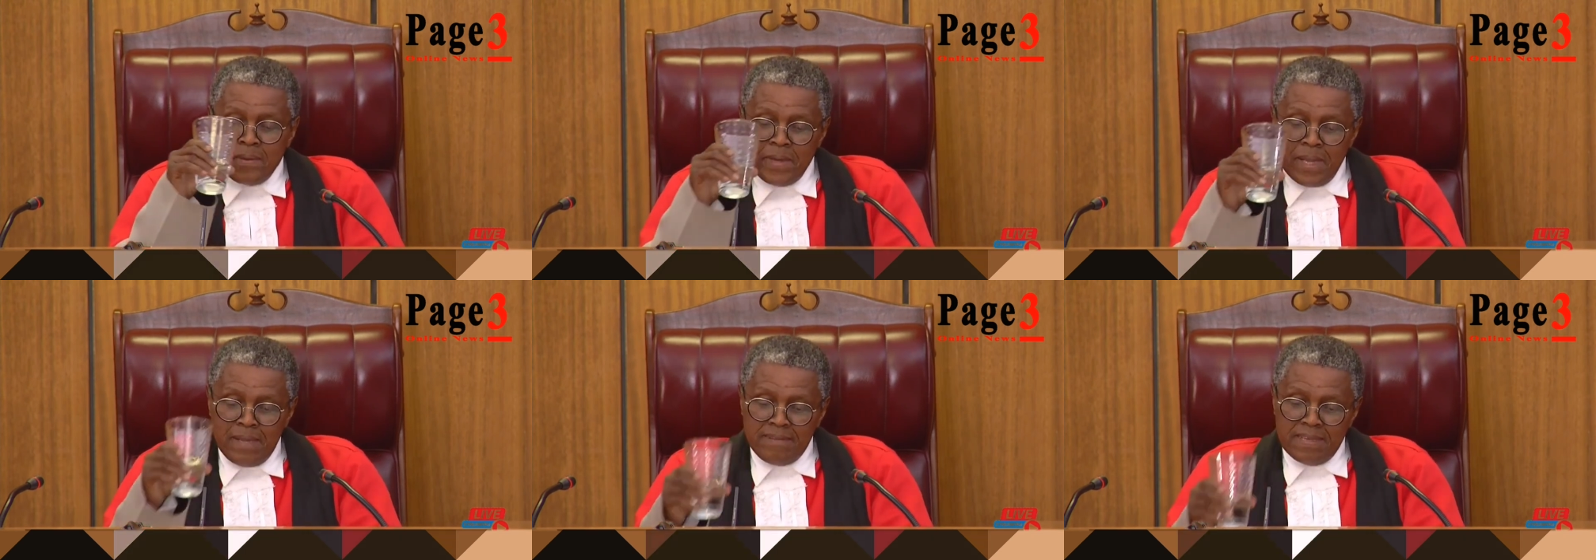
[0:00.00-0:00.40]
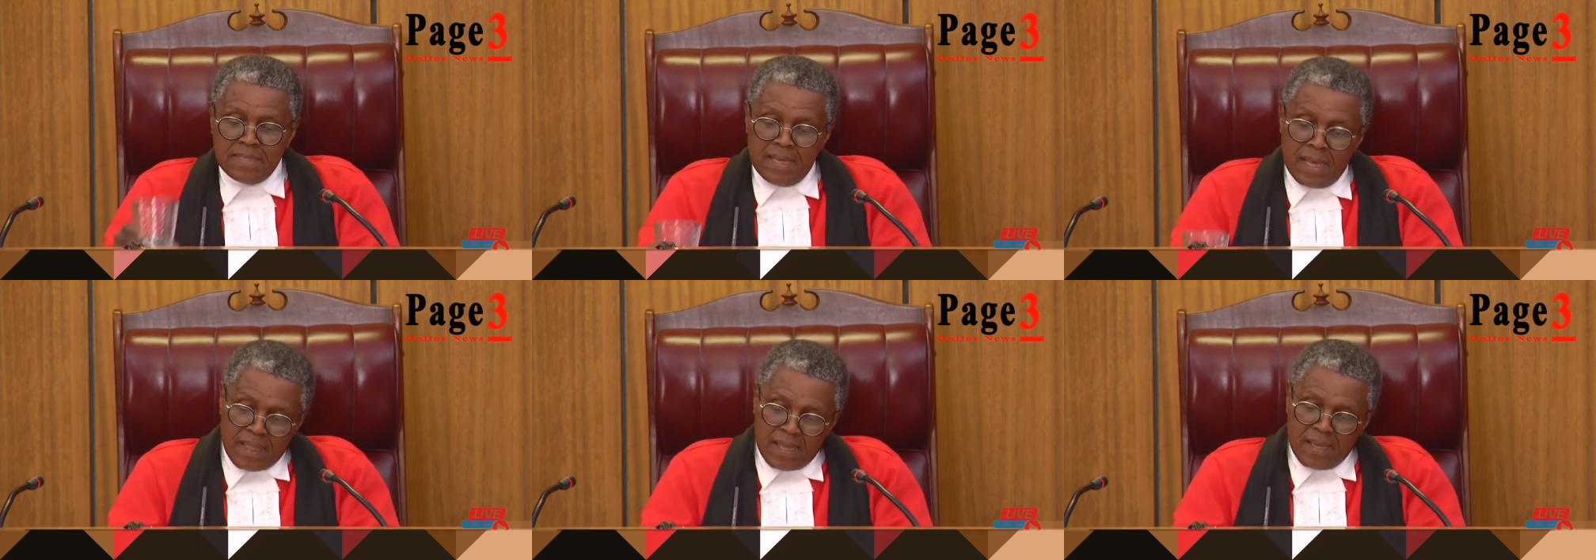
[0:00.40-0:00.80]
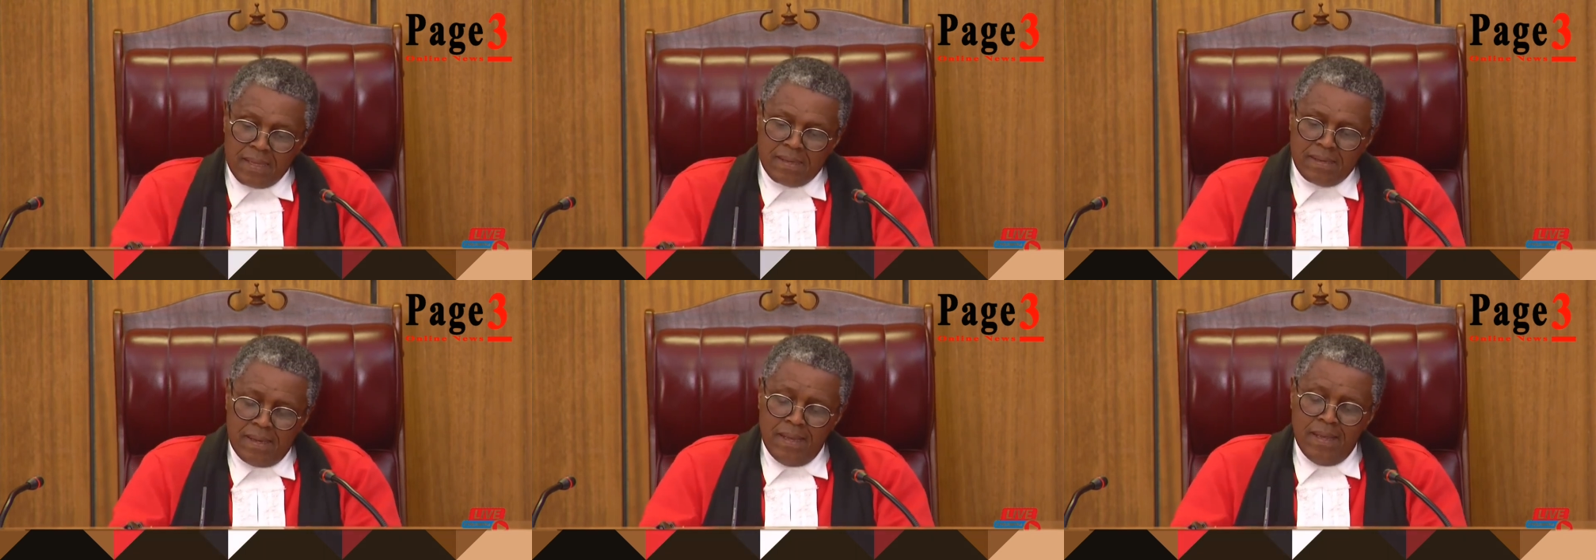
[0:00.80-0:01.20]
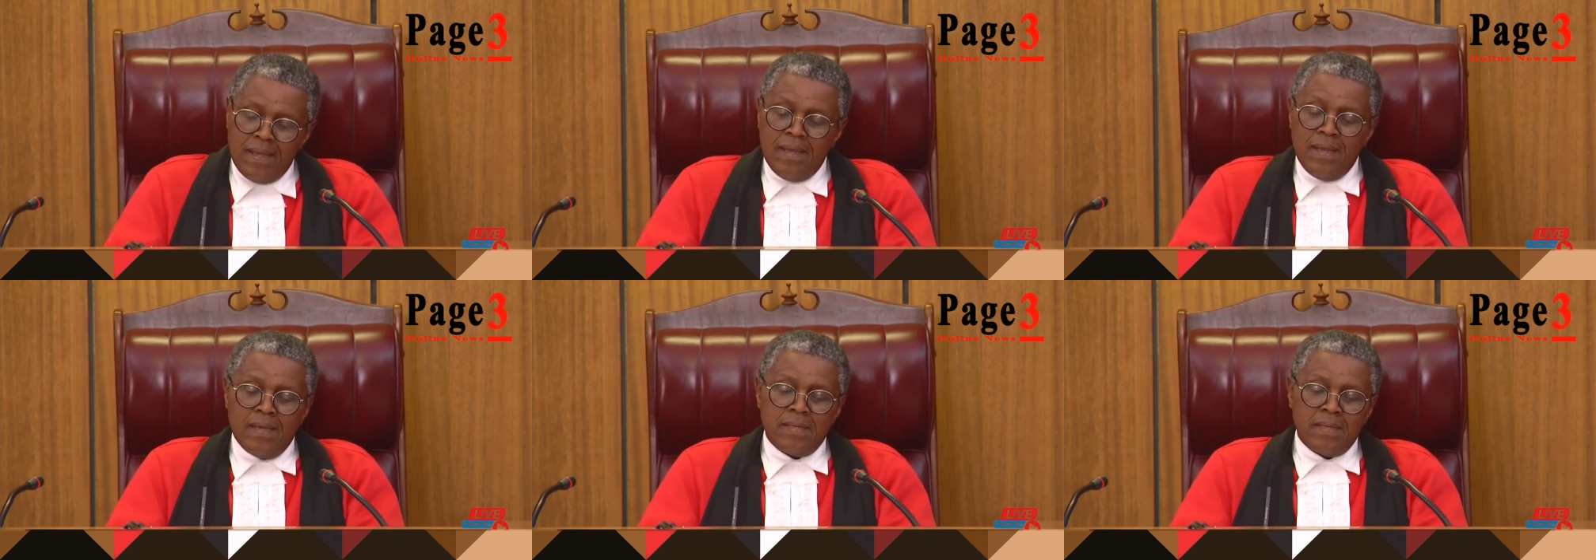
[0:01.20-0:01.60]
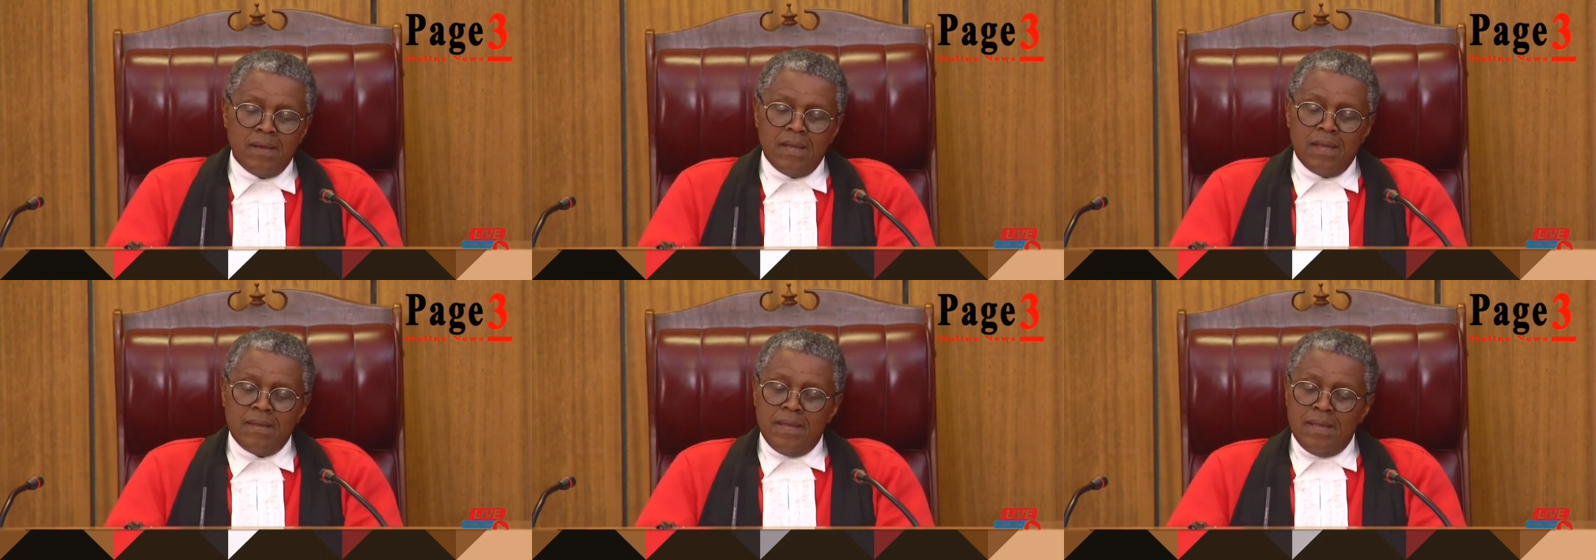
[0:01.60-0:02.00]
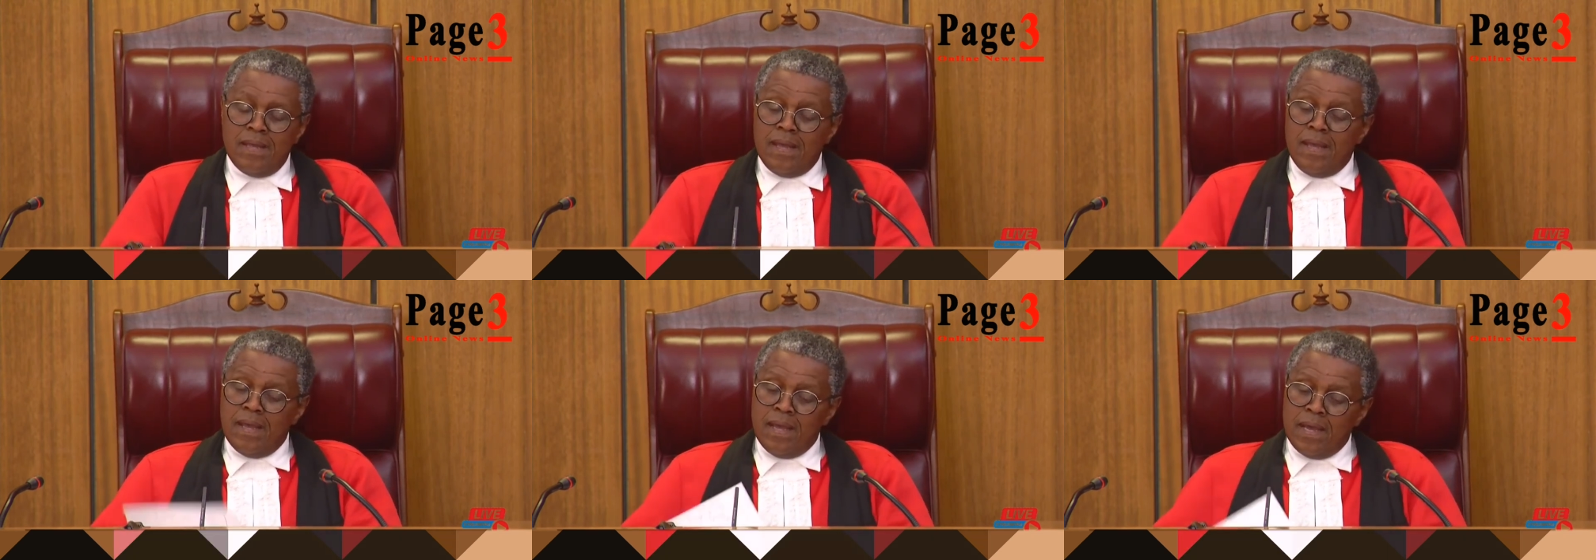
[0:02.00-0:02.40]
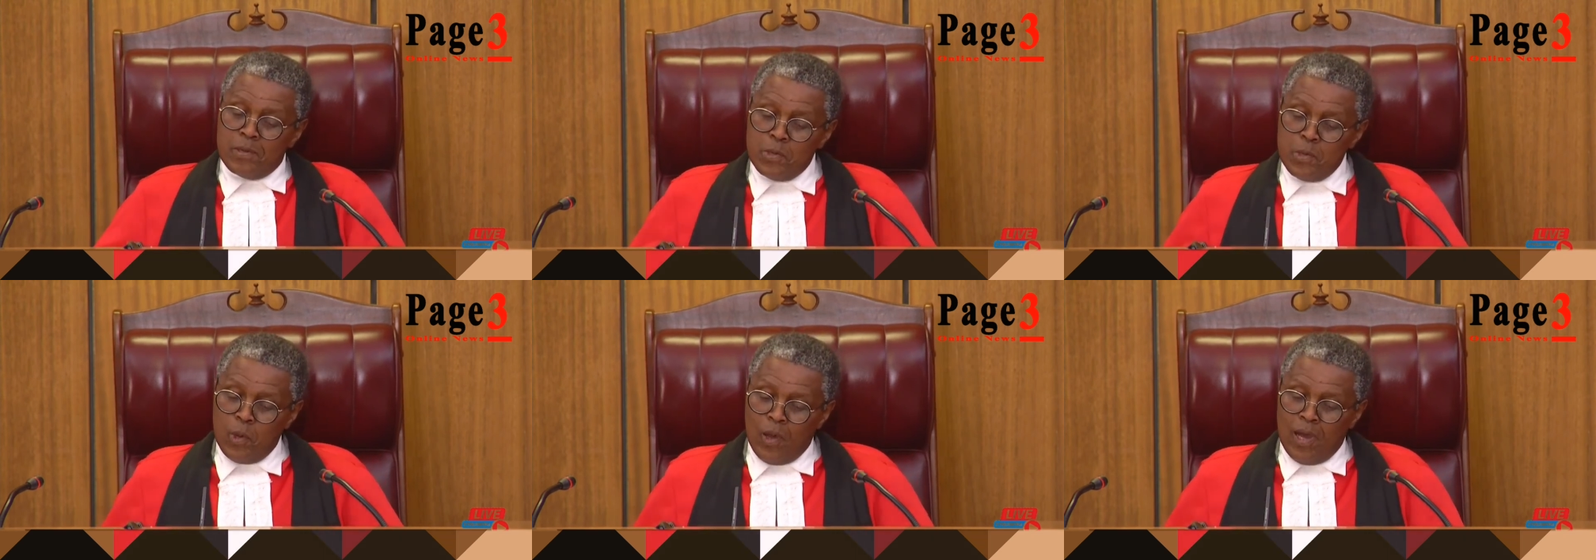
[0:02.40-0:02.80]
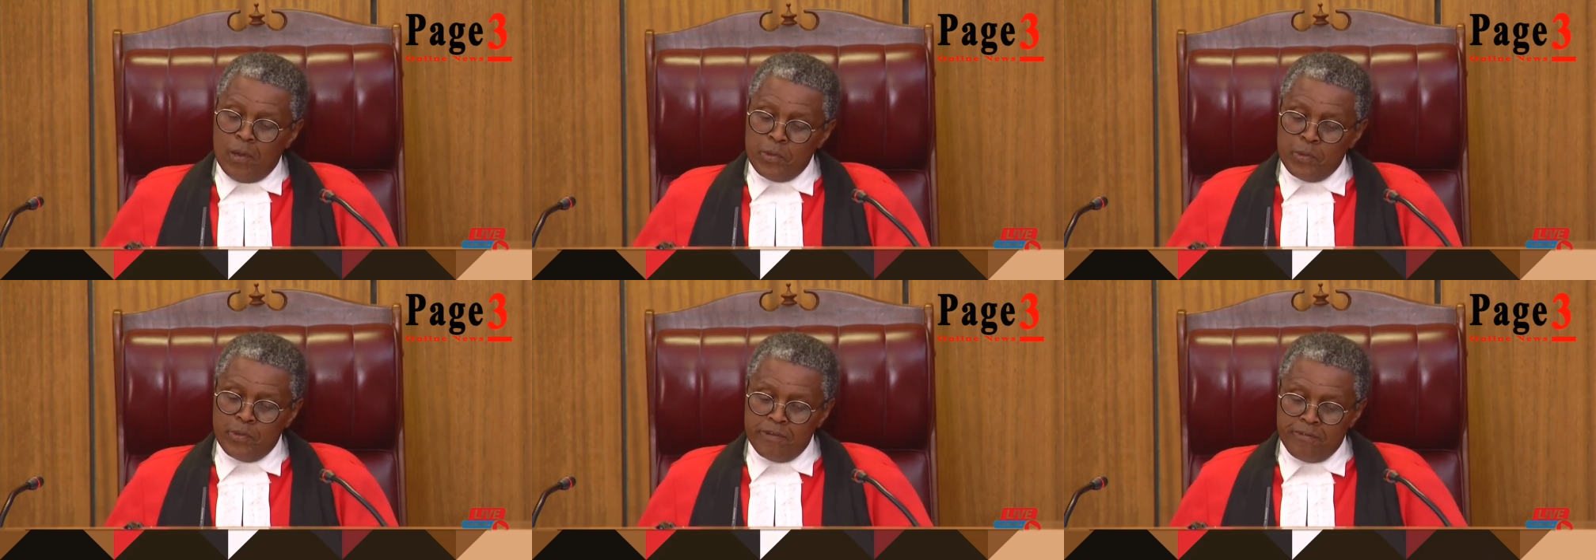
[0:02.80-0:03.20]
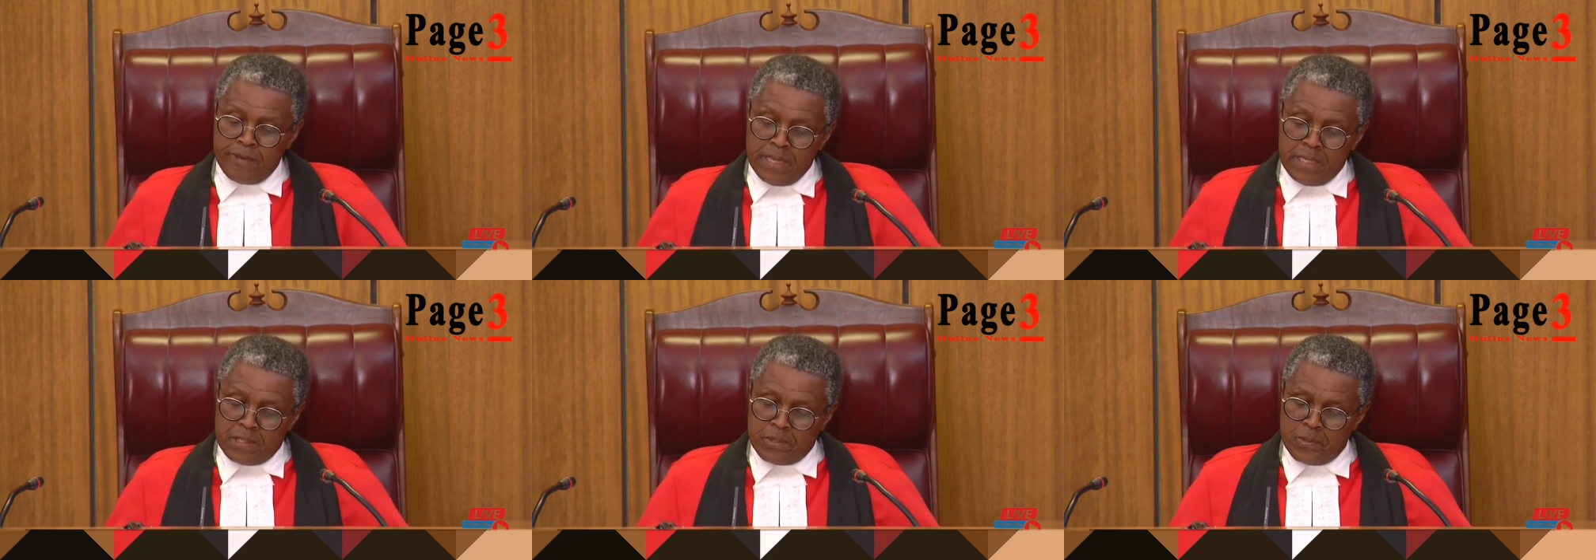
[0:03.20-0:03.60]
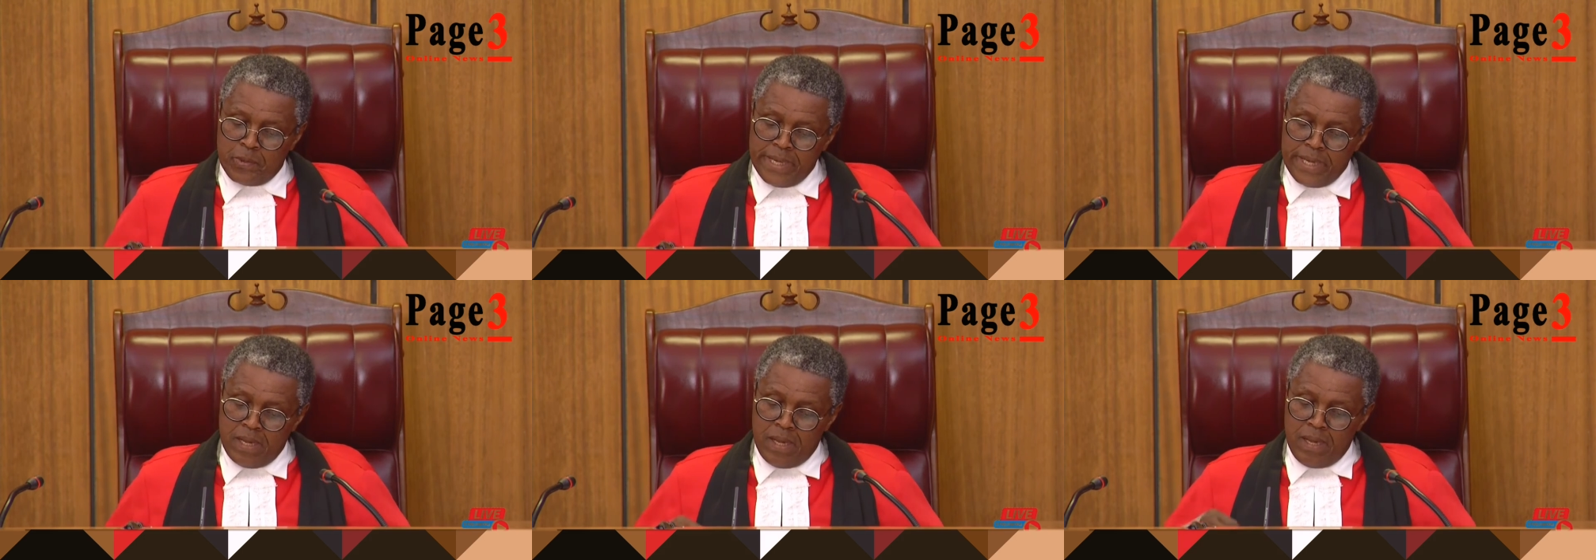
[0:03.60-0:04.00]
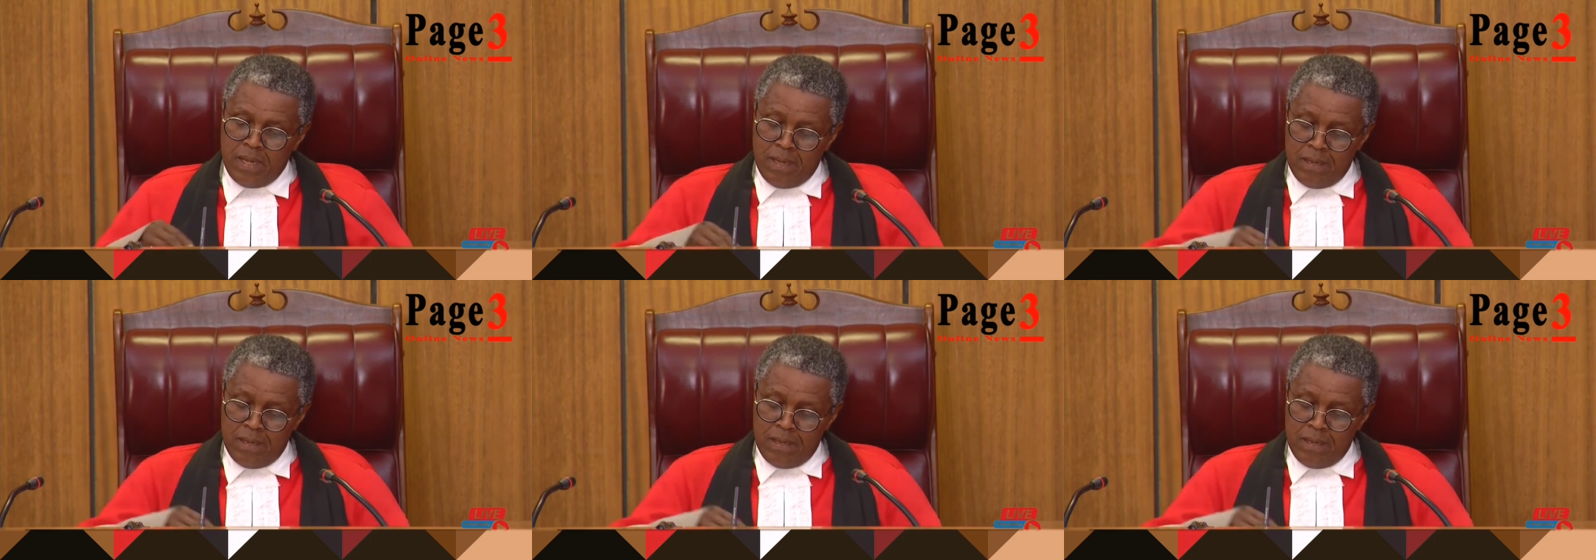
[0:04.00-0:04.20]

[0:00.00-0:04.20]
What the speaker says: Well, having said that, I don't know how you would have felt when